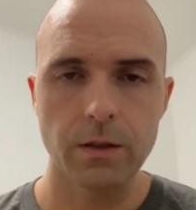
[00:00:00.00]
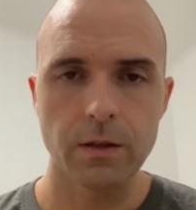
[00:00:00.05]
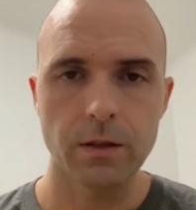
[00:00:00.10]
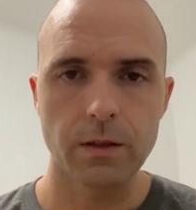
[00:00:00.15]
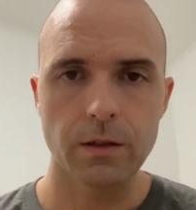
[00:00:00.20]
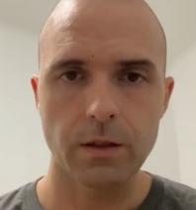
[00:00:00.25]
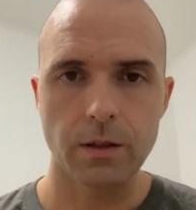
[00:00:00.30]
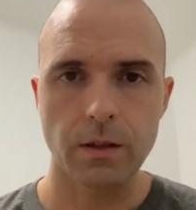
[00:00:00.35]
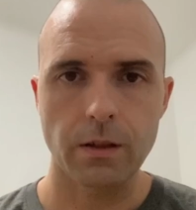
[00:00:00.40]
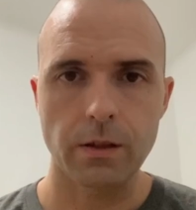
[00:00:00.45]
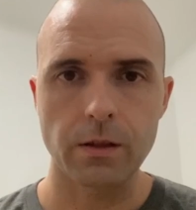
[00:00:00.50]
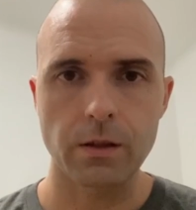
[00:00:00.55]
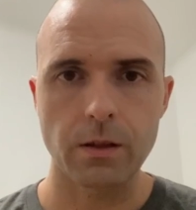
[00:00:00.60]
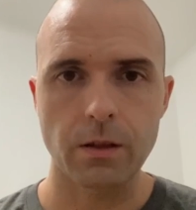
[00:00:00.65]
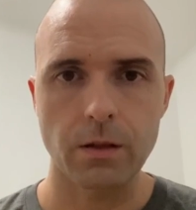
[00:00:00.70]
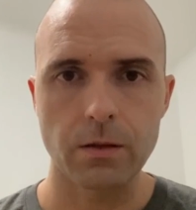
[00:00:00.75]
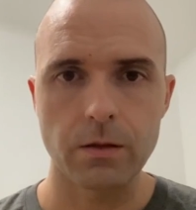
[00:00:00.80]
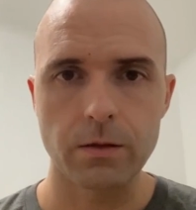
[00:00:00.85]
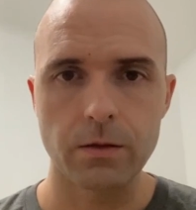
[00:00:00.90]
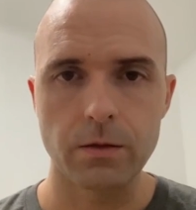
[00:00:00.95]
in the
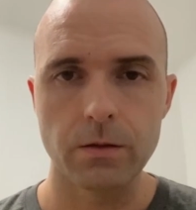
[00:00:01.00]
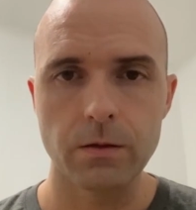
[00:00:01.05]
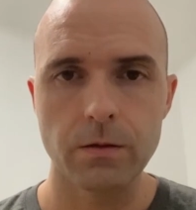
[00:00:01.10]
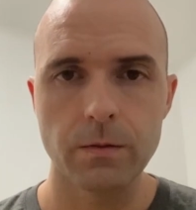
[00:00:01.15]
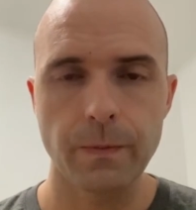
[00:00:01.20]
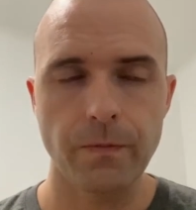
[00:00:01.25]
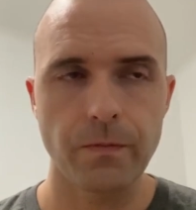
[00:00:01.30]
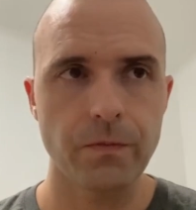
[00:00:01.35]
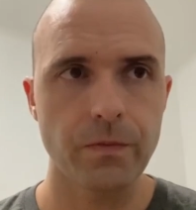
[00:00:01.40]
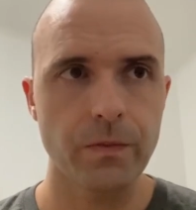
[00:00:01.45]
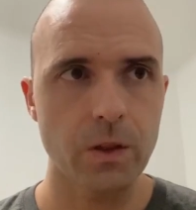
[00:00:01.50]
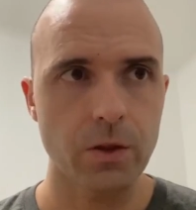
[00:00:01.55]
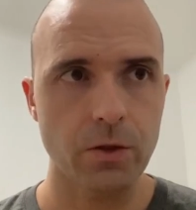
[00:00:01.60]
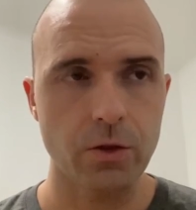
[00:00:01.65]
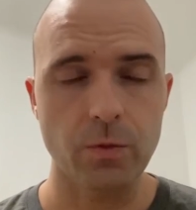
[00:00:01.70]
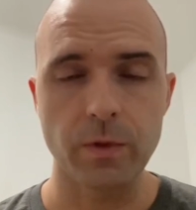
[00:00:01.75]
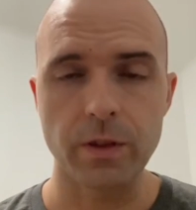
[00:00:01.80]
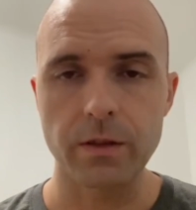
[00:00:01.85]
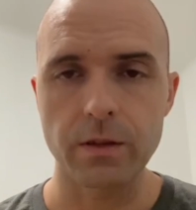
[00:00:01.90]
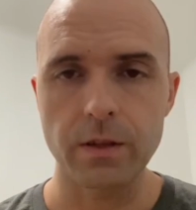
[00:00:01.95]
Syzkaller
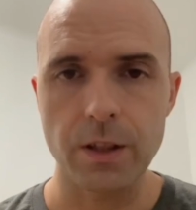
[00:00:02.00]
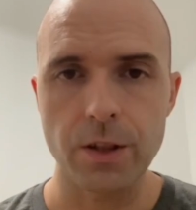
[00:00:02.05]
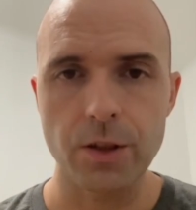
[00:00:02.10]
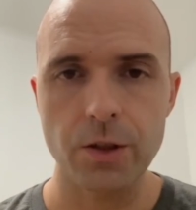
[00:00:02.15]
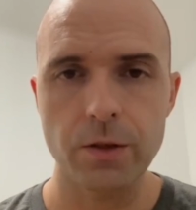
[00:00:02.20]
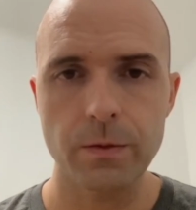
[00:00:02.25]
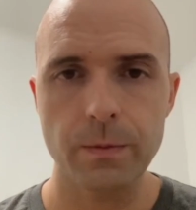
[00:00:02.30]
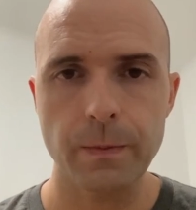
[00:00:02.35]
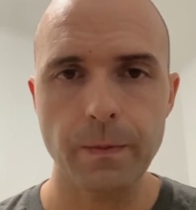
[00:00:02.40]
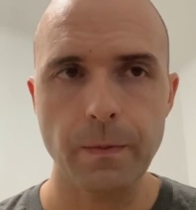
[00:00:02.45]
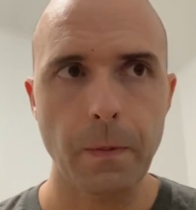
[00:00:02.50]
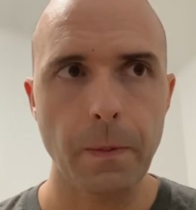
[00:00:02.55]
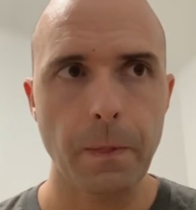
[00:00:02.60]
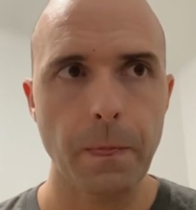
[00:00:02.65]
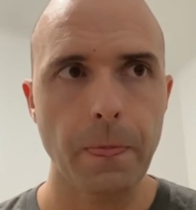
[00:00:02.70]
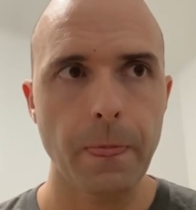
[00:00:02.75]
documentation.